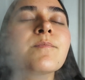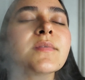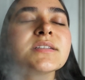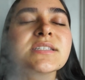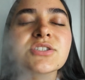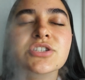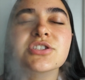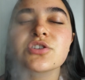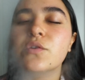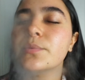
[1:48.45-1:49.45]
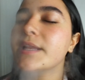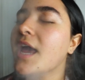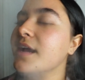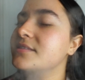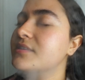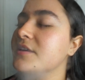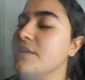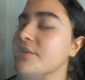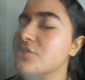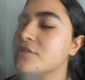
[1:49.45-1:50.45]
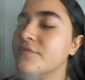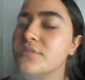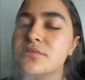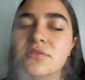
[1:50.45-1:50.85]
This is just so relaxing and it just feels